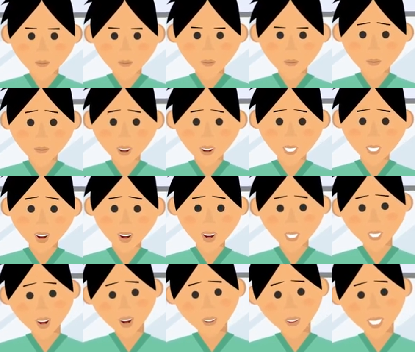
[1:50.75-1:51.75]

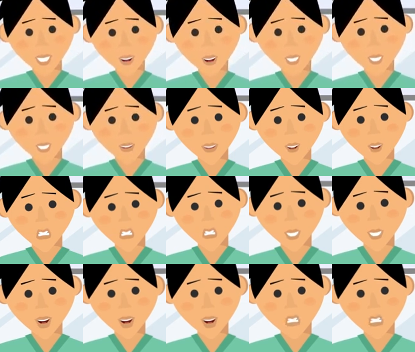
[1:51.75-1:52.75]
especially just before
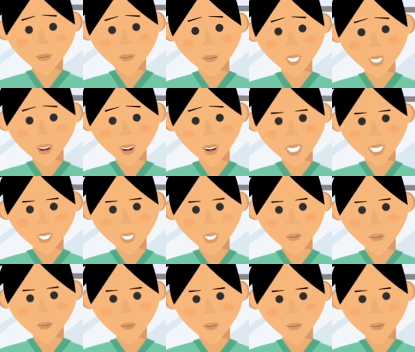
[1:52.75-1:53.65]
high-risk tasks.